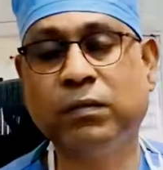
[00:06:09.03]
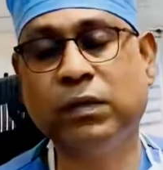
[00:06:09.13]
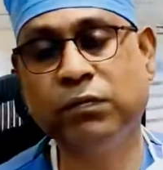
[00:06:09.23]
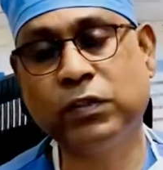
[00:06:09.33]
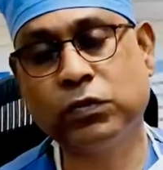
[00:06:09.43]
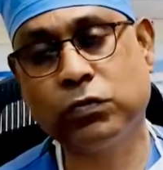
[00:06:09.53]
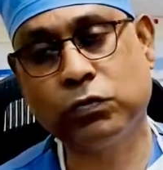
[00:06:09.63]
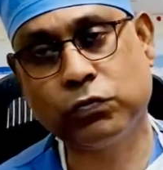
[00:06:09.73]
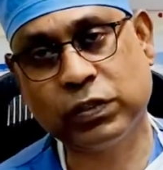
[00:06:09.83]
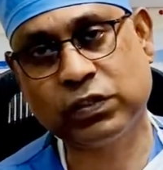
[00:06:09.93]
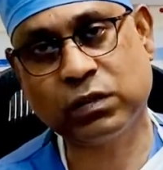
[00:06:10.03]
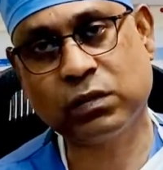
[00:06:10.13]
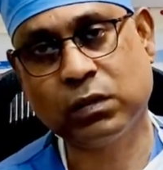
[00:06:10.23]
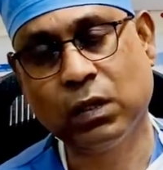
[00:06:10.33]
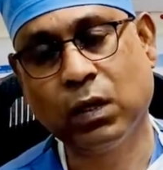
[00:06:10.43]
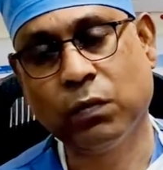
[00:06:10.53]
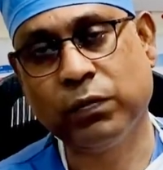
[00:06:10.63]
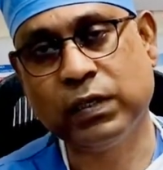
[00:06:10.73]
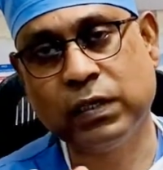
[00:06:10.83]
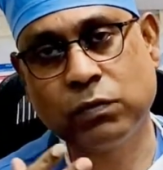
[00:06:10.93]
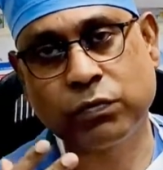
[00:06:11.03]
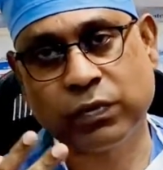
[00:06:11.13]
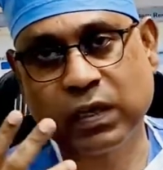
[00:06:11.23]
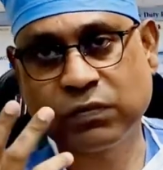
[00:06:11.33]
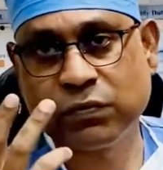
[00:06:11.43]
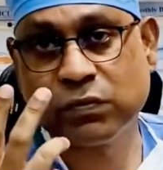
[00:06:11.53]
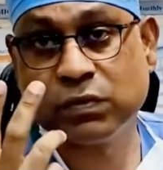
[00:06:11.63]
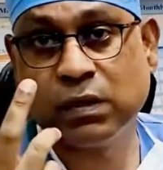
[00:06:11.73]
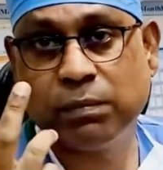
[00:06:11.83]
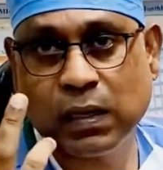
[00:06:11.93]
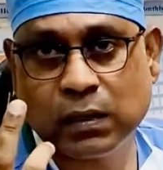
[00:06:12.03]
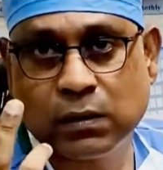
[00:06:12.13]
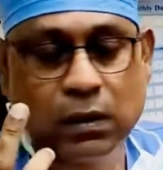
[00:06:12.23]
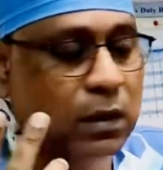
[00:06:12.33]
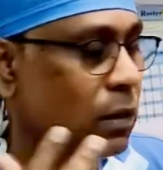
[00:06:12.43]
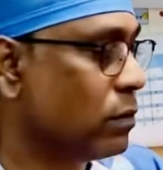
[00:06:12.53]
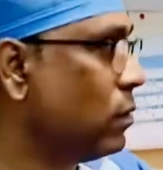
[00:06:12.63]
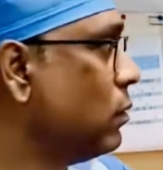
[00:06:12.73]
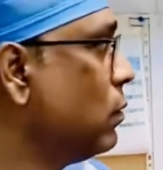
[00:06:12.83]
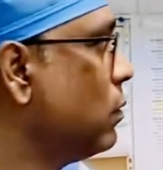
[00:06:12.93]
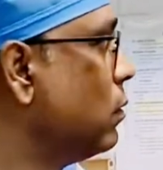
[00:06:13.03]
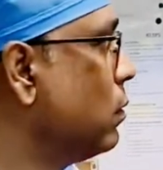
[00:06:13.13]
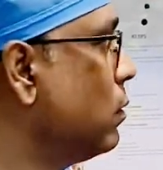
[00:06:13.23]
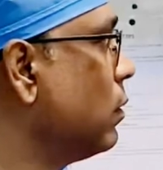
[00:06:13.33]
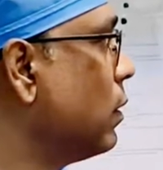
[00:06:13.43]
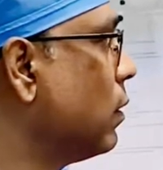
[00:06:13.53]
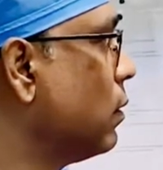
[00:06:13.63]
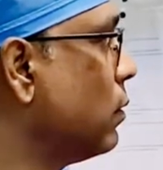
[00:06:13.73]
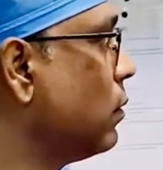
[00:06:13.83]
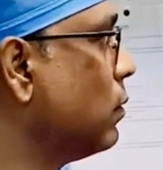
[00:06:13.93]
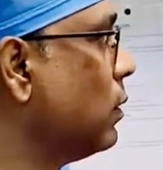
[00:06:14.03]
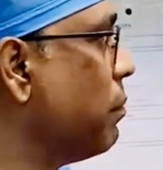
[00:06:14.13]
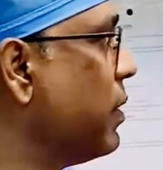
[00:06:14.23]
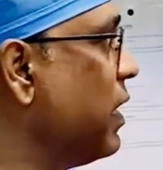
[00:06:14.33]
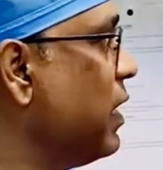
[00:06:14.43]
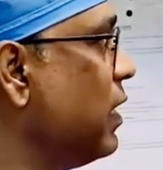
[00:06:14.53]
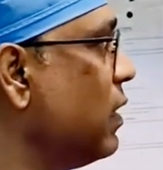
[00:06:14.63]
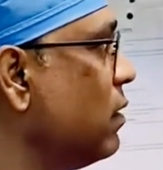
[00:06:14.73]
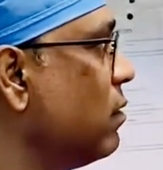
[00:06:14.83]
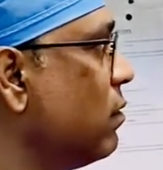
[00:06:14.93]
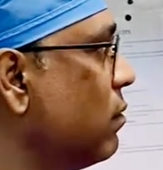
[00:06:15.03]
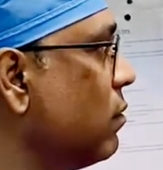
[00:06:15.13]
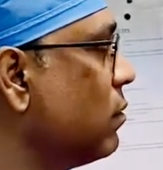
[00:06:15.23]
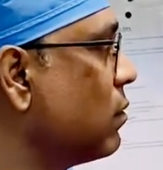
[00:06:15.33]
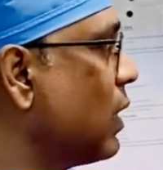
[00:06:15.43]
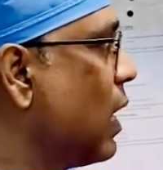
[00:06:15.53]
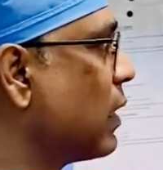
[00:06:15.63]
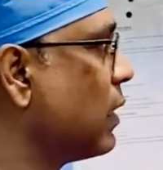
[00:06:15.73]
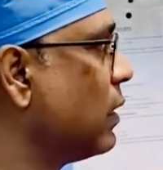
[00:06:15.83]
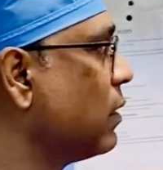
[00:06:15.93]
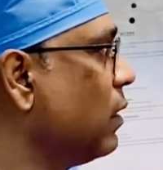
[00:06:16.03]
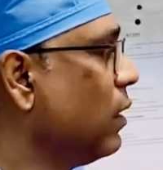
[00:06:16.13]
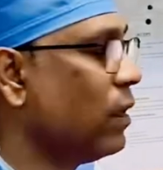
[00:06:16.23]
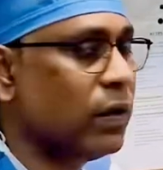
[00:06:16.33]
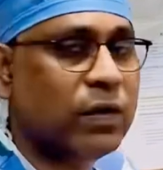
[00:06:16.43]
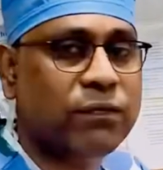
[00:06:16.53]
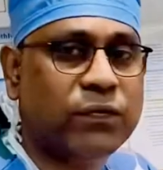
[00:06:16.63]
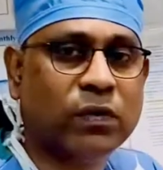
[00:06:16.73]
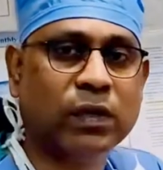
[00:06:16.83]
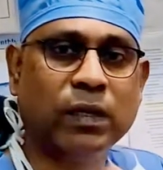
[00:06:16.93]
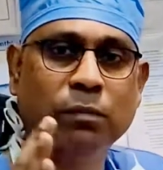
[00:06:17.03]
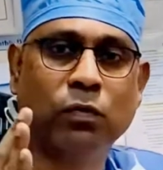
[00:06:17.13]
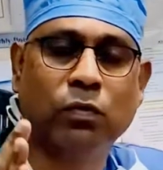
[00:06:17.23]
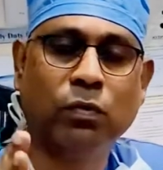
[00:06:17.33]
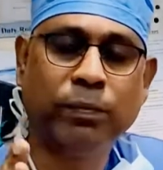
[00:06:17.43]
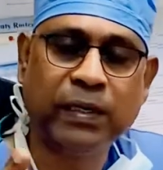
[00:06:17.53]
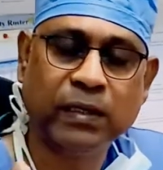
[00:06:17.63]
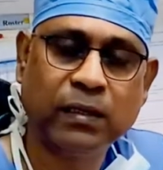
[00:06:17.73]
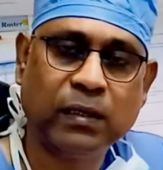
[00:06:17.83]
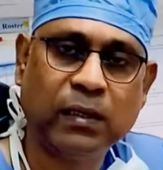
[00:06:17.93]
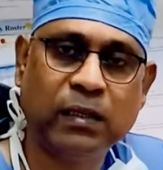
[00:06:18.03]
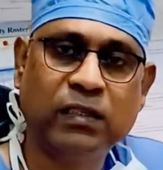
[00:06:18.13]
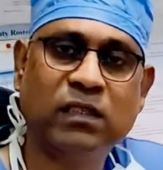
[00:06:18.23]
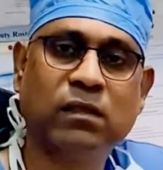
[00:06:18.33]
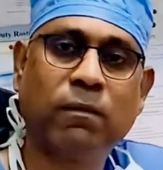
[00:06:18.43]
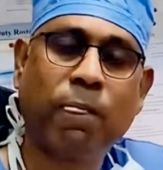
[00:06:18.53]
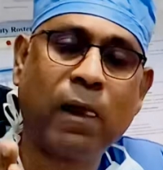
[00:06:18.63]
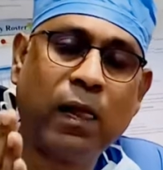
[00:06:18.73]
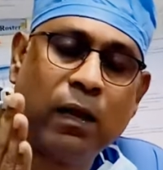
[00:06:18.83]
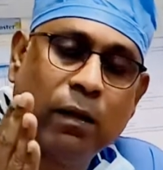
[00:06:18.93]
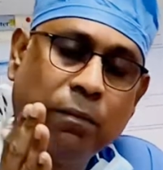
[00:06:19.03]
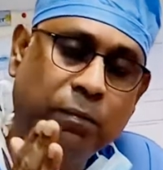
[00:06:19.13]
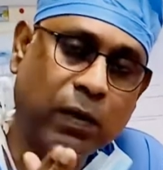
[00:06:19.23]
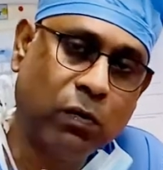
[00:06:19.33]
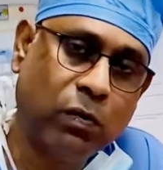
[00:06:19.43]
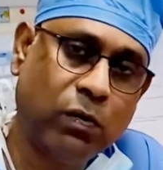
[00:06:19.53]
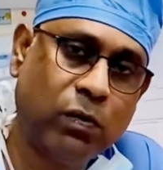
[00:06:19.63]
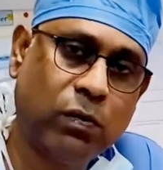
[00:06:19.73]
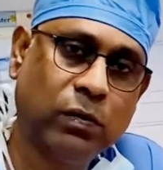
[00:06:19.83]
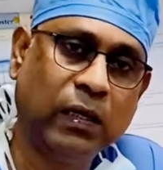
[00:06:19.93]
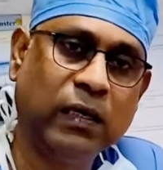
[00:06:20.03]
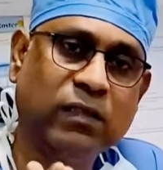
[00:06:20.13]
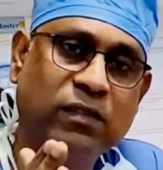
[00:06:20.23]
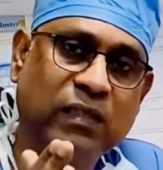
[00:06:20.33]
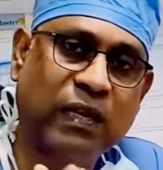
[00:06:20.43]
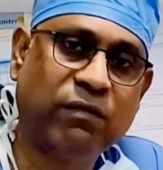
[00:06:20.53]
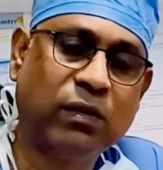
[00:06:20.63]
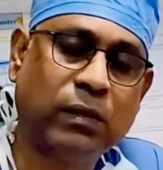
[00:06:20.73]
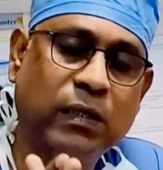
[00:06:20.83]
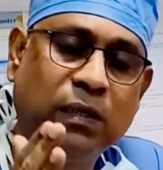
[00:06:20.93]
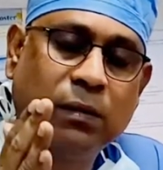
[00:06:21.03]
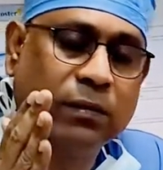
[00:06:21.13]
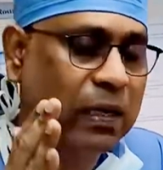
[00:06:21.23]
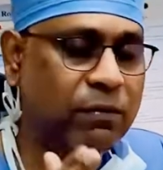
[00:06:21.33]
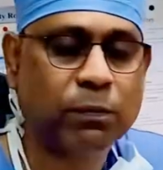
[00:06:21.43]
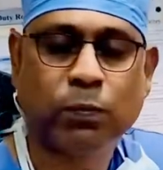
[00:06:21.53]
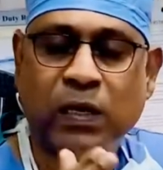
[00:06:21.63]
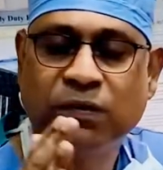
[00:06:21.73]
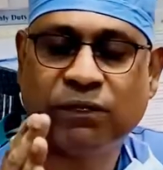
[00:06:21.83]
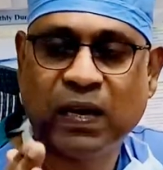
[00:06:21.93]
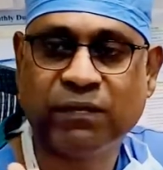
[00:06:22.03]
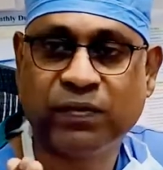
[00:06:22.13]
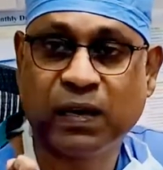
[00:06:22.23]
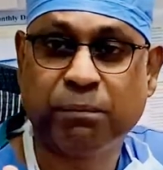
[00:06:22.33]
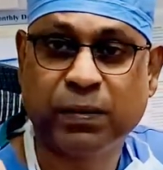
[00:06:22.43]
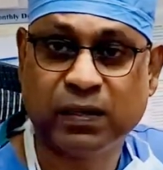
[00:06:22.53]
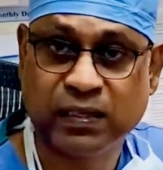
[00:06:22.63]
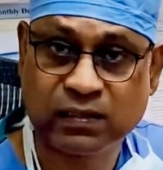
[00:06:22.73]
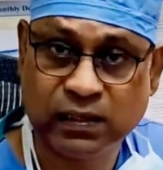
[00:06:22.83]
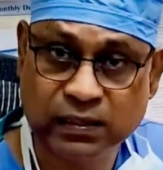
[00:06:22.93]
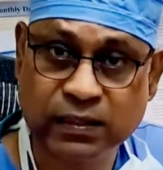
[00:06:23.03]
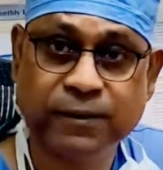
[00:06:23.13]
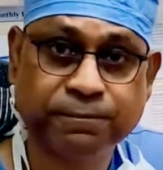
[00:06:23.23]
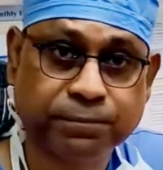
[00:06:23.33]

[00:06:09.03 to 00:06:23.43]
in which situations we need to transfuse the blood. So the main target, if your hemoglobin is below than 7.5 gram per deciliter,